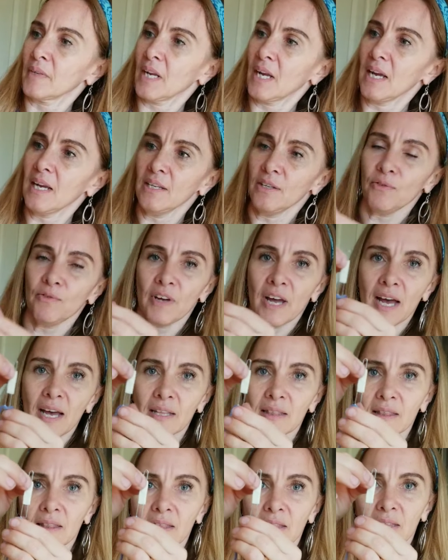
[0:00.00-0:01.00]
and you've got
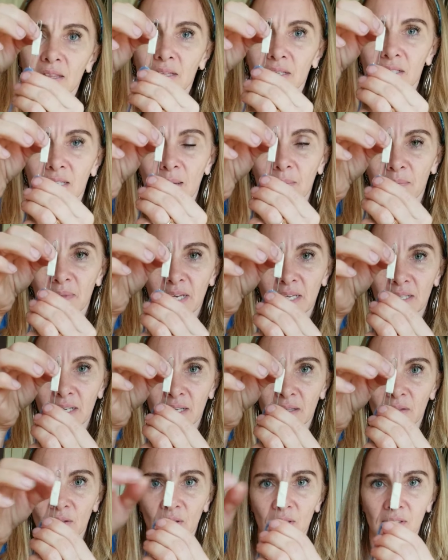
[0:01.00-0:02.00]
something that
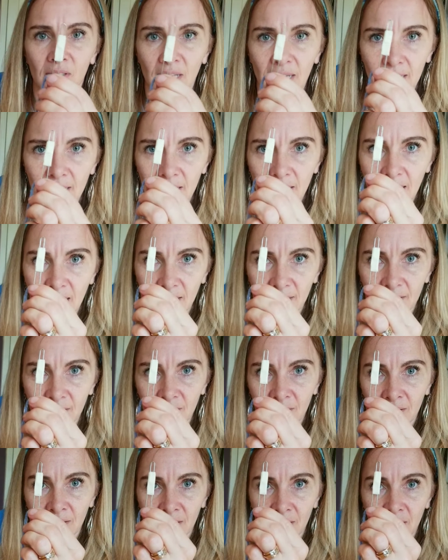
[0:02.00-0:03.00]
looks like this.
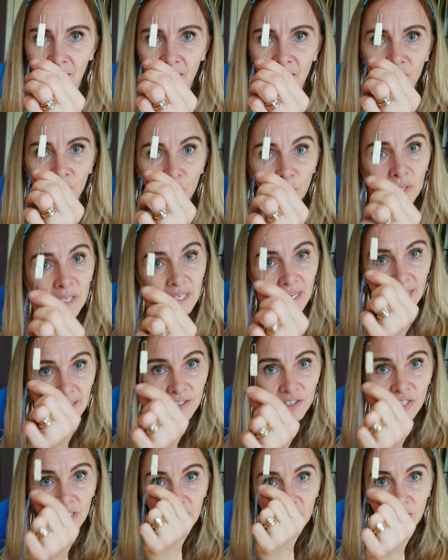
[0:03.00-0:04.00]
You can
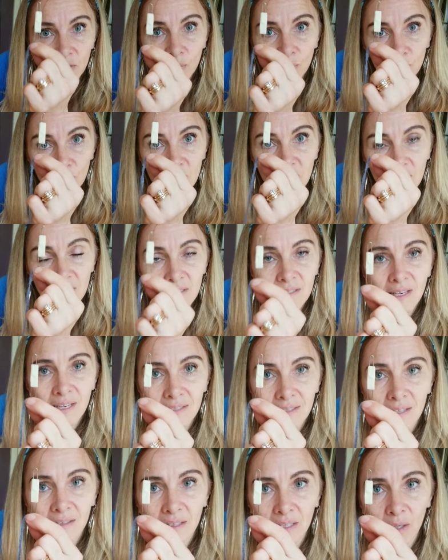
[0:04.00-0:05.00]
actually use this as
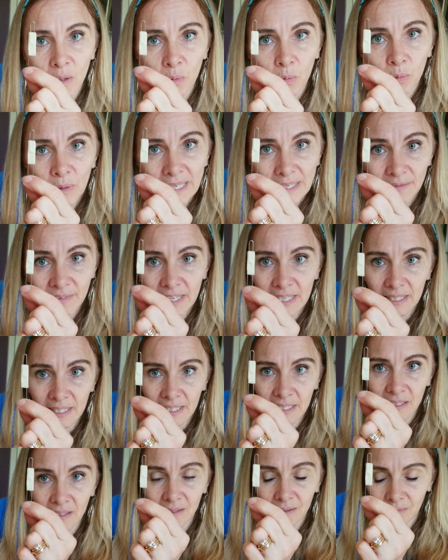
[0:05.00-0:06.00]
a little weaving
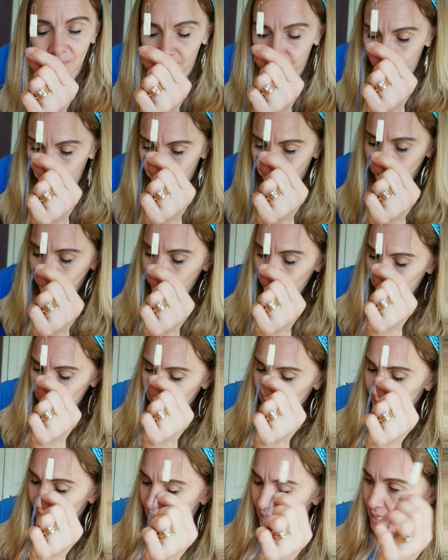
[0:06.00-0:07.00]
needle.
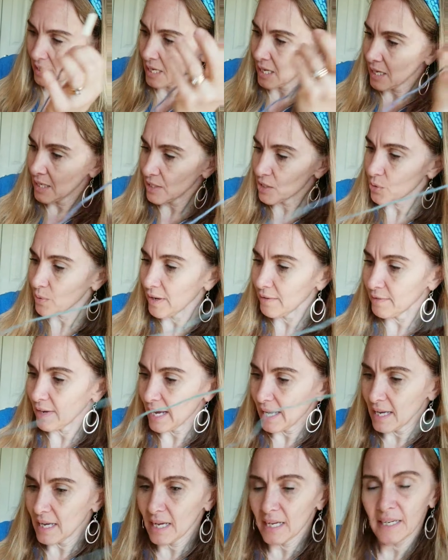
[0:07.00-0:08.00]
So I've
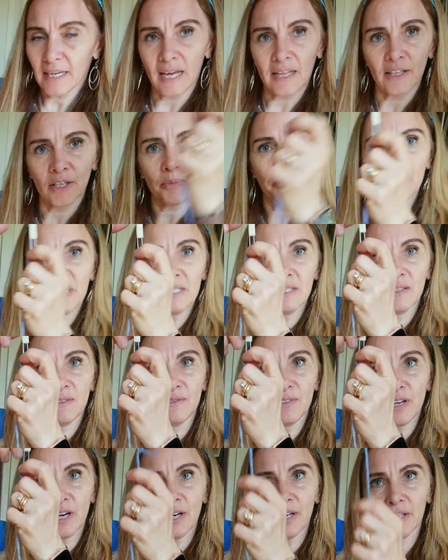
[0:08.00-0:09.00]
got another piece of
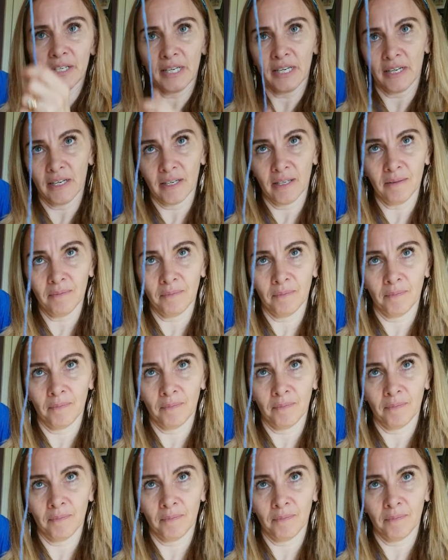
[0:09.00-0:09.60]
yarn here.